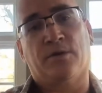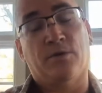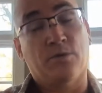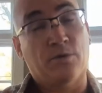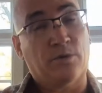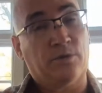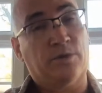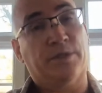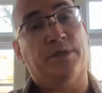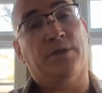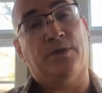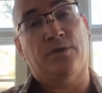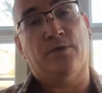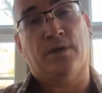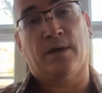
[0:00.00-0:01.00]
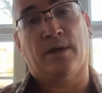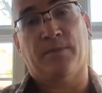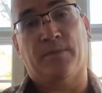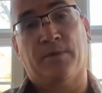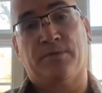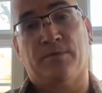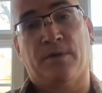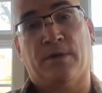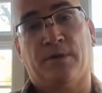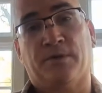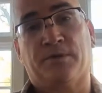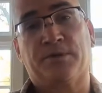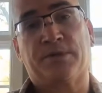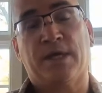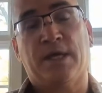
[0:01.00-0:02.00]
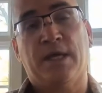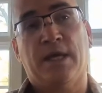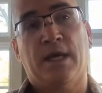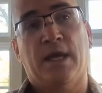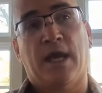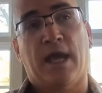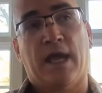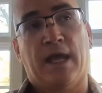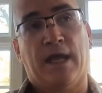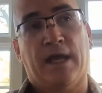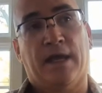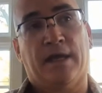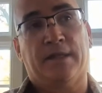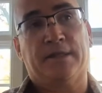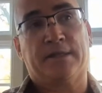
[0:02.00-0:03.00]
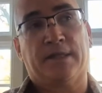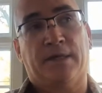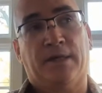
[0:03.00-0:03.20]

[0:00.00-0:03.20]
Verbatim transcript: cool and new coming through those. And